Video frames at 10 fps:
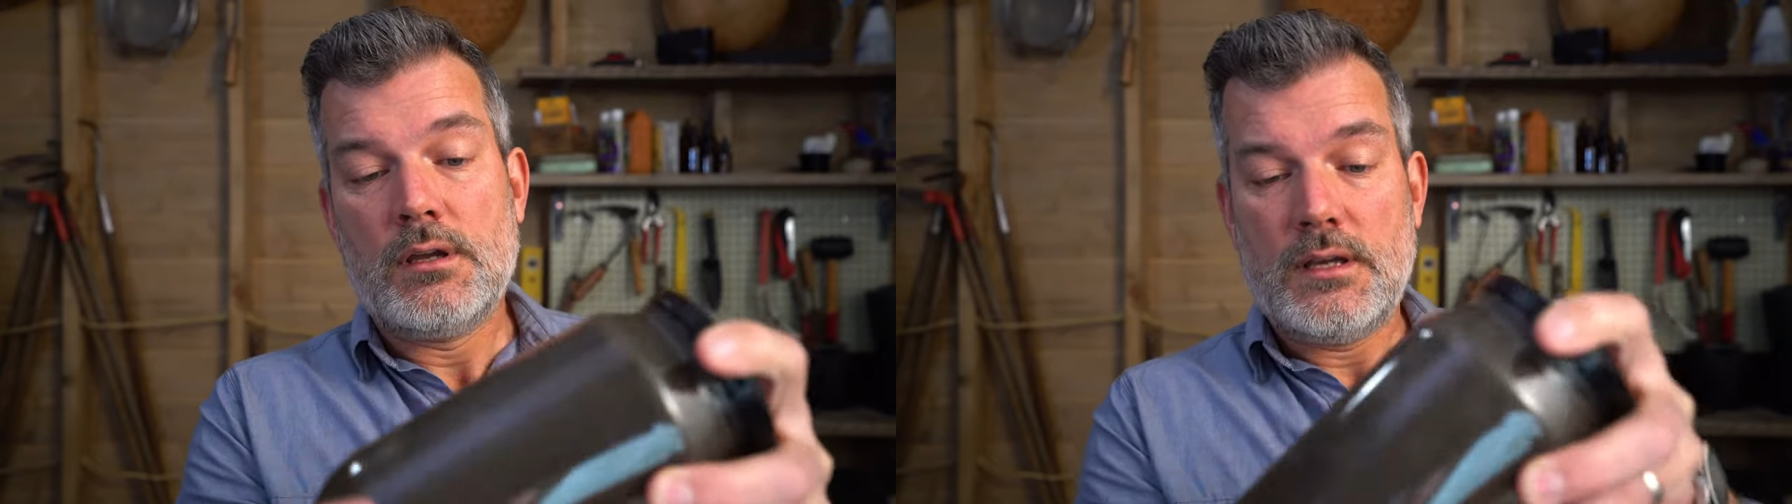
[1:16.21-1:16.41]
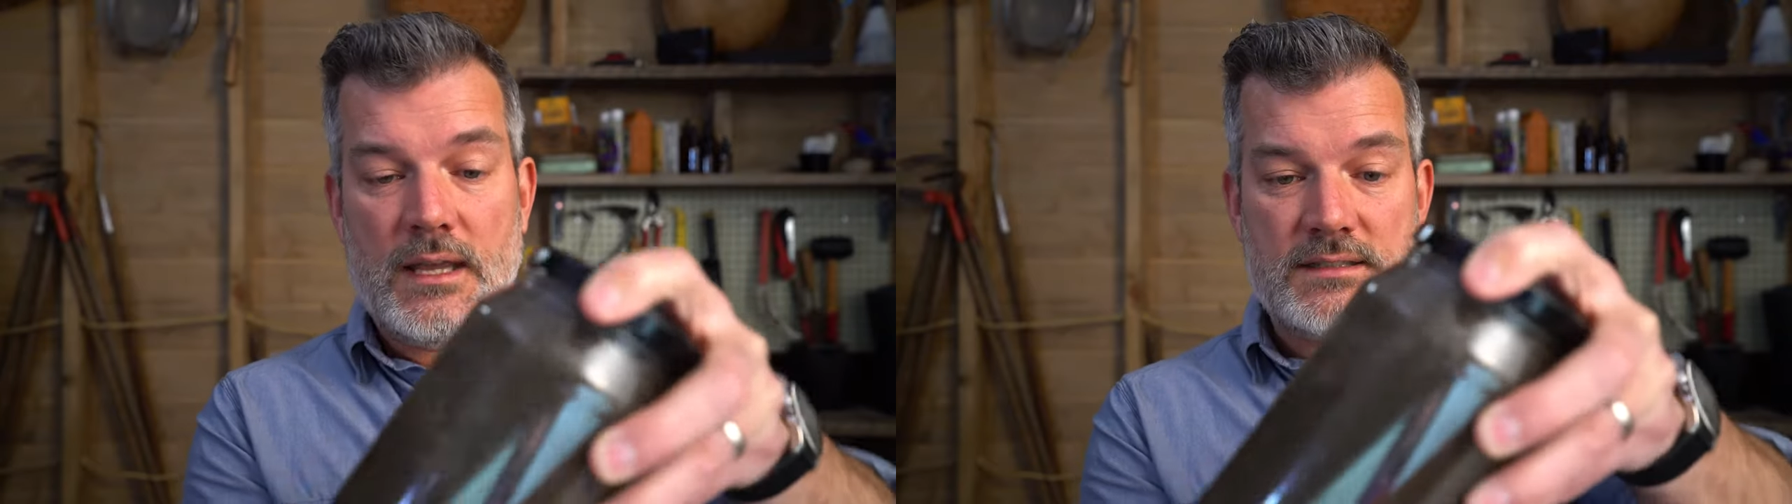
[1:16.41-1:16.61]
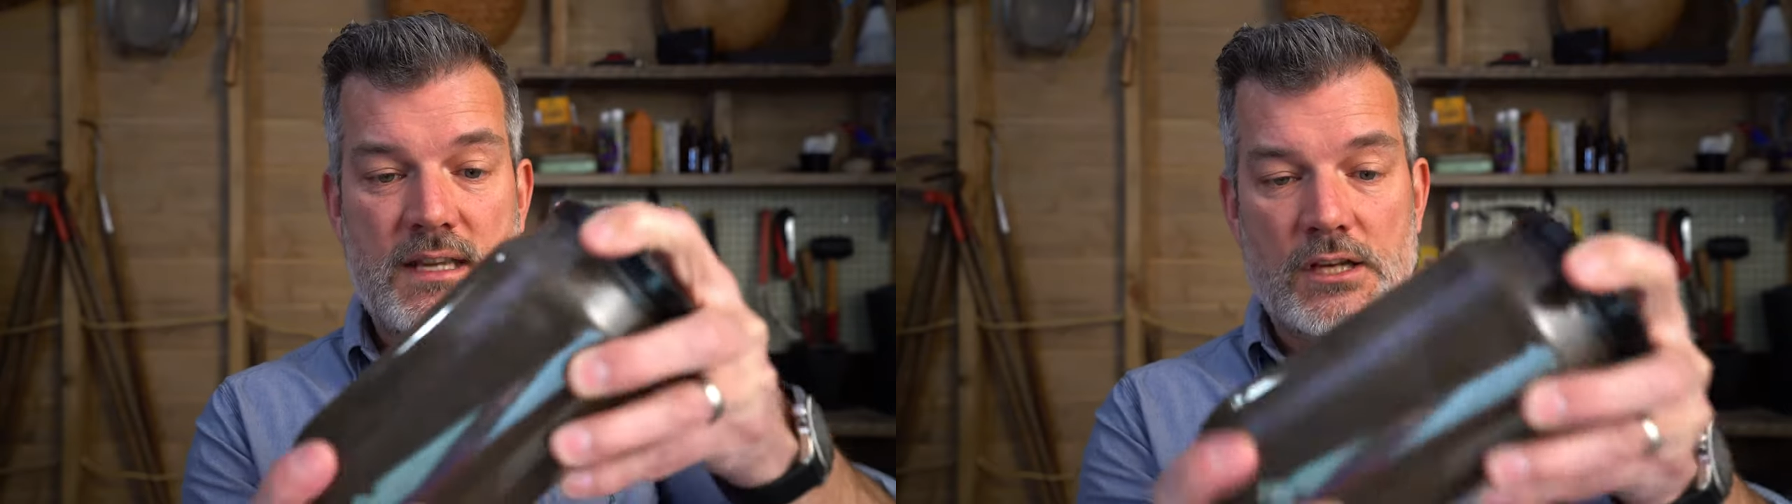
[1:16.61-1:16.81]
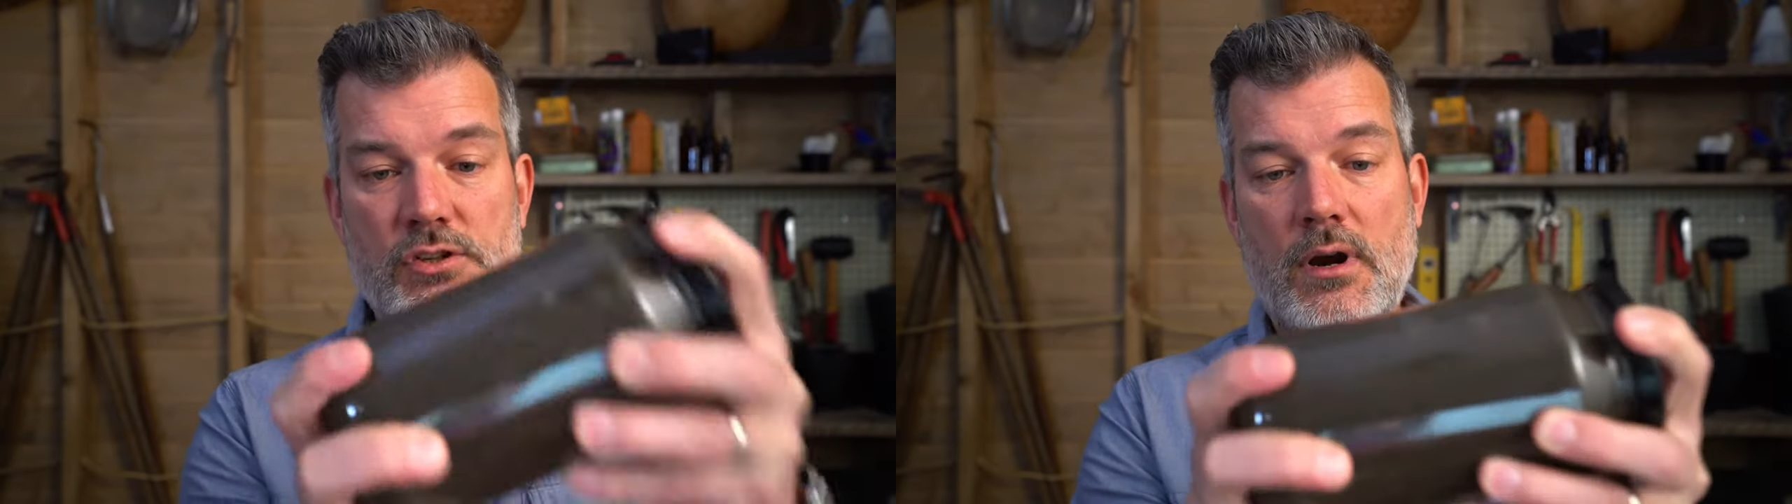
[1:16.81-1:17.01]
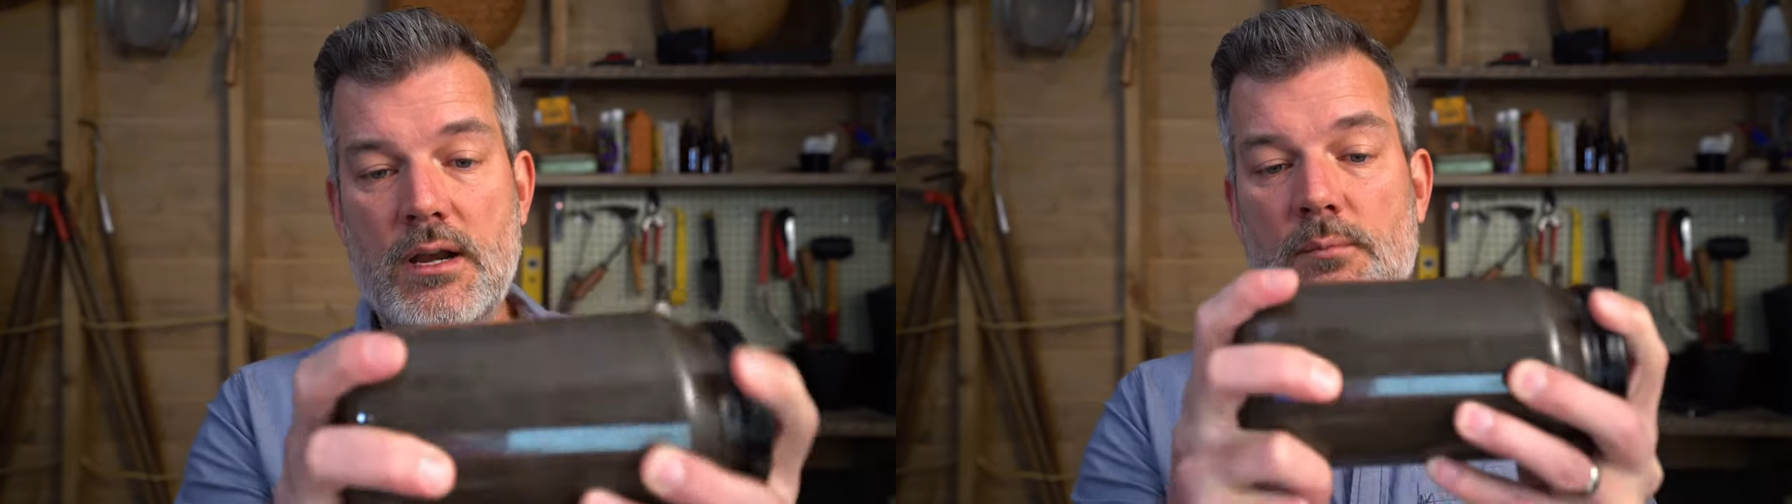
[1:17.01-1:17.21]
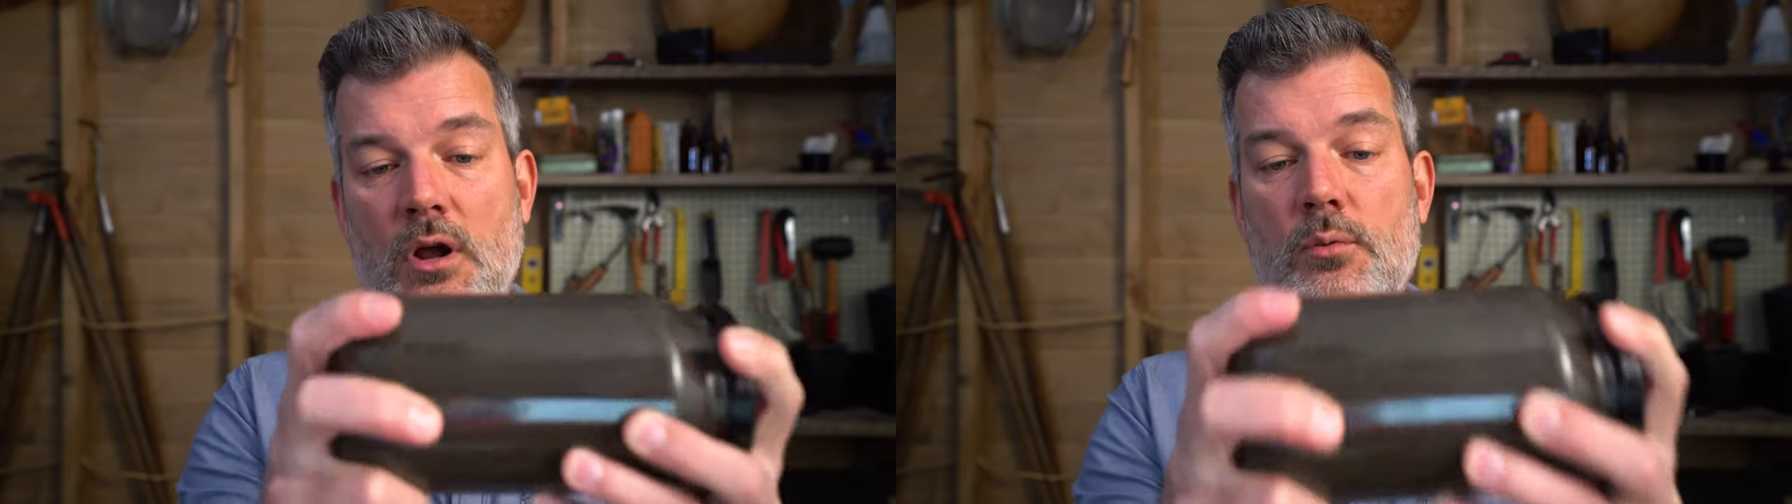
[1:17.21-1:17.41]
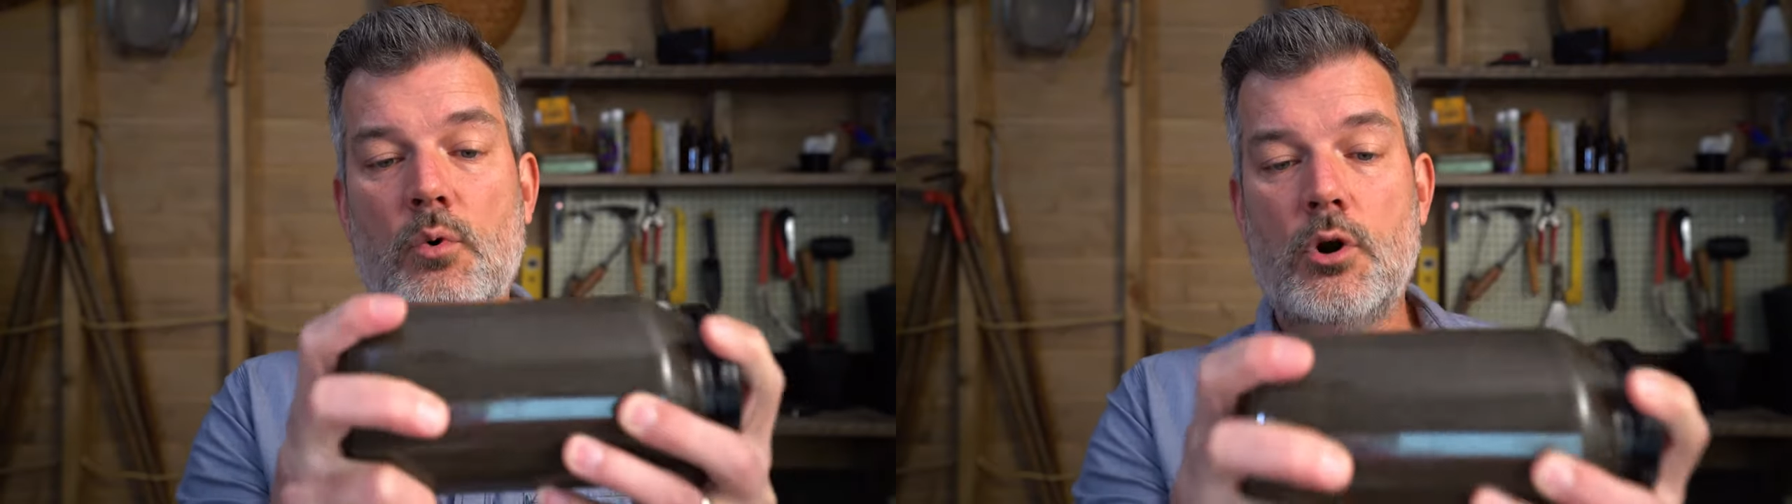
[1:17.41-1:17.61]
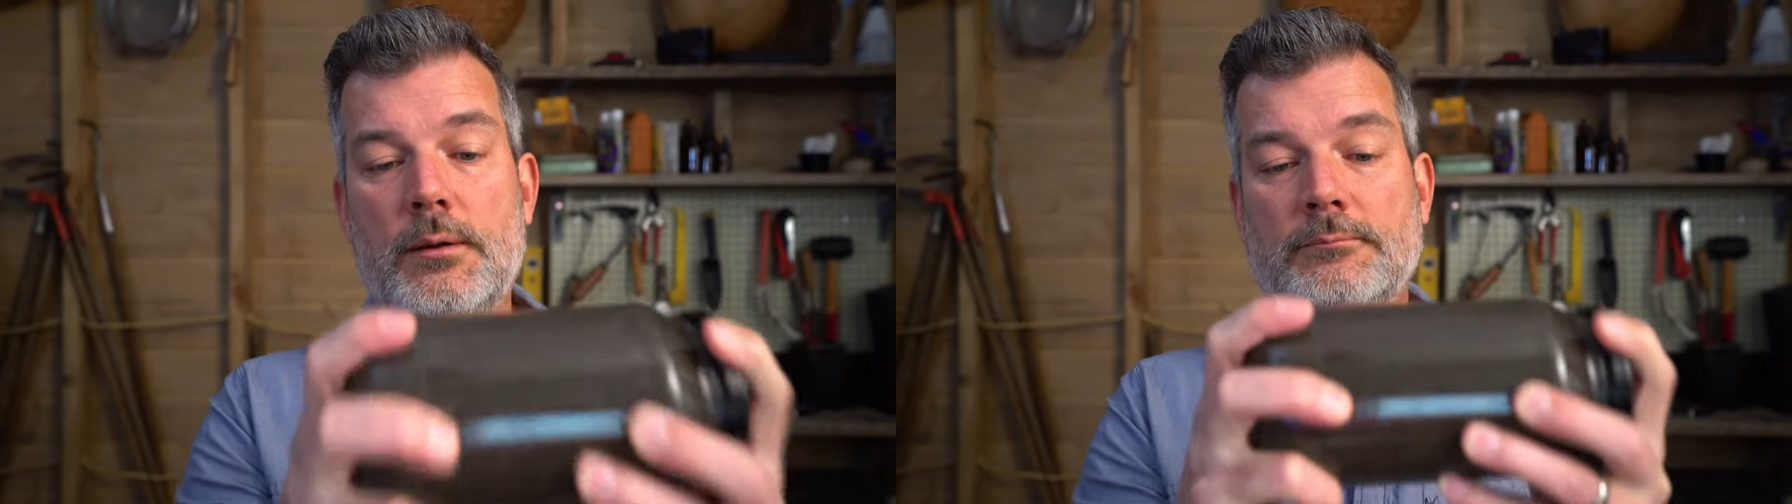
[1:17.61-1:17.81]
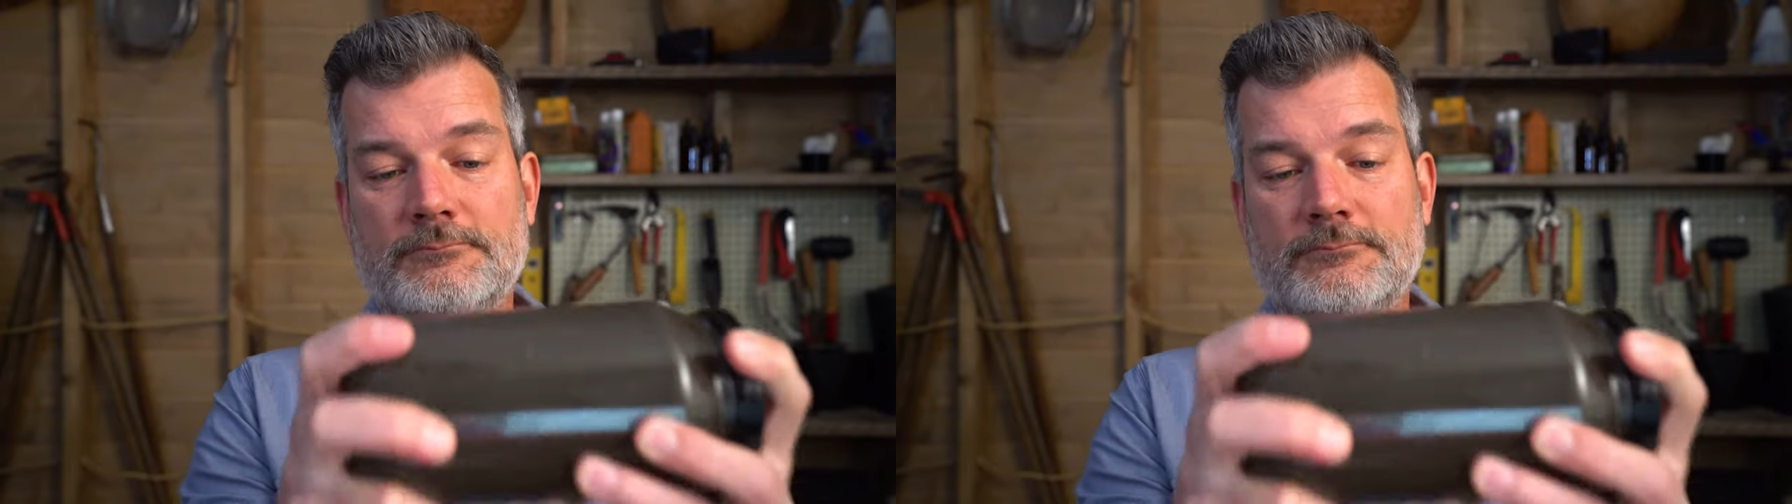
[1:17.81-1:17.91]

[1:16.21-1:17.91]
get saturated by the water.